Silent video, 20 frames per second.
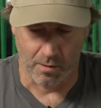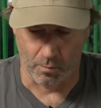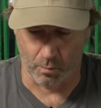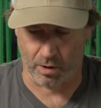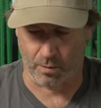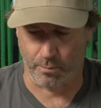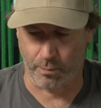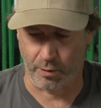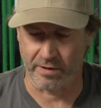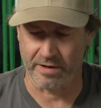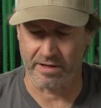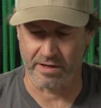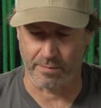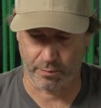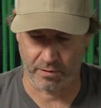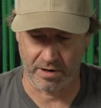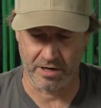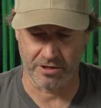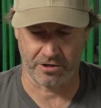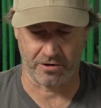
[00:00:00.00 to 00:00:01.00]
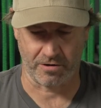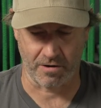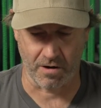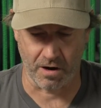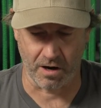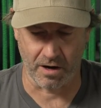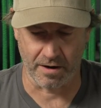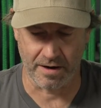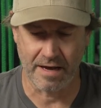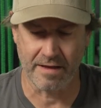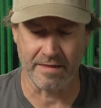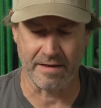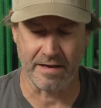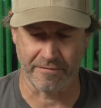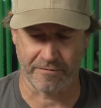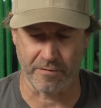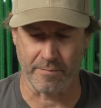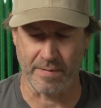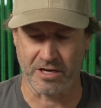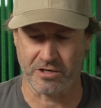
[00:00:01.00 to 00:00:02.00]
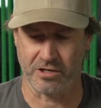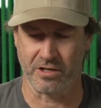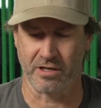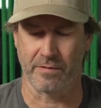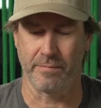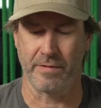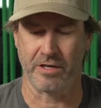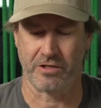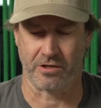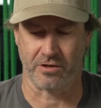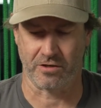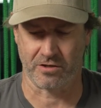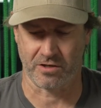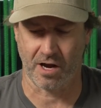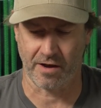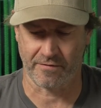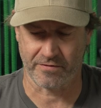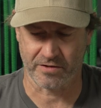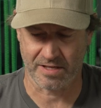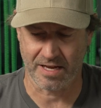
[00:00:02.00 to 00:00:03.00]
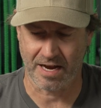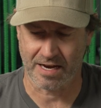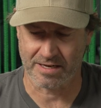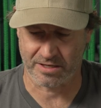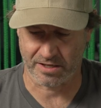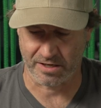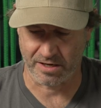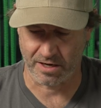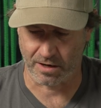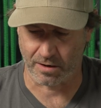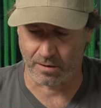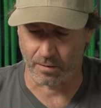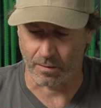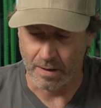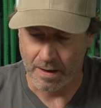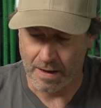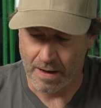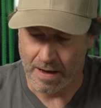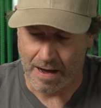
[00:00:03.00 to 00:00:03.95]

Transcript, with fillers: were putting the pressure on, and the Information Commissioner's Office, the ICO.